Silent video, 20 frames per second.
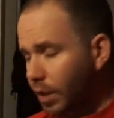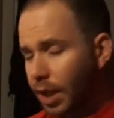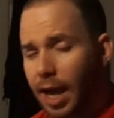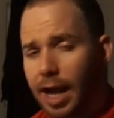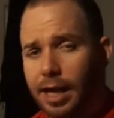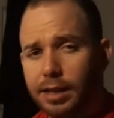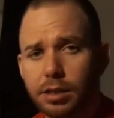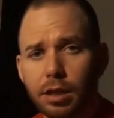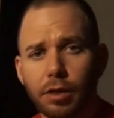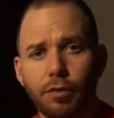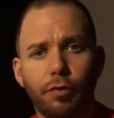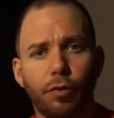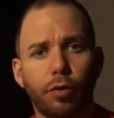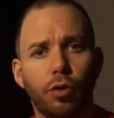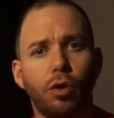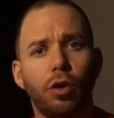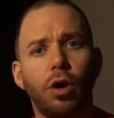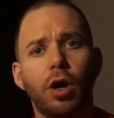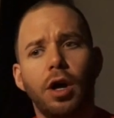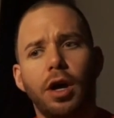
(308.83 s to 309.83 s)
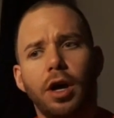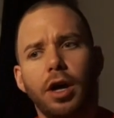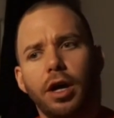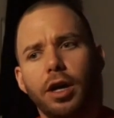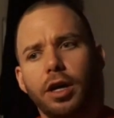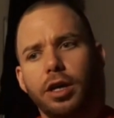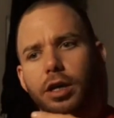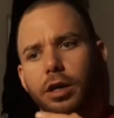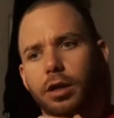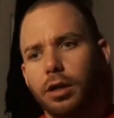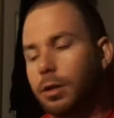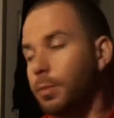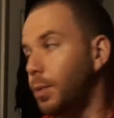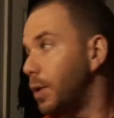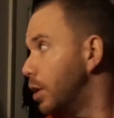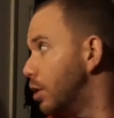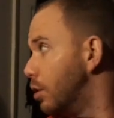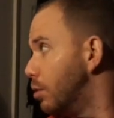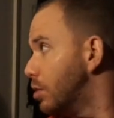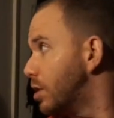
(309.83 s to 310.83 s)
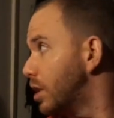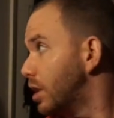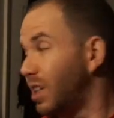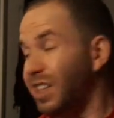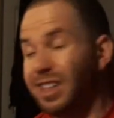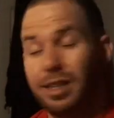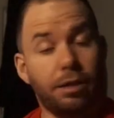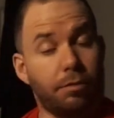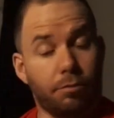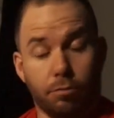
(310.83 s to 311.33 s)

SL4, you're going to be using,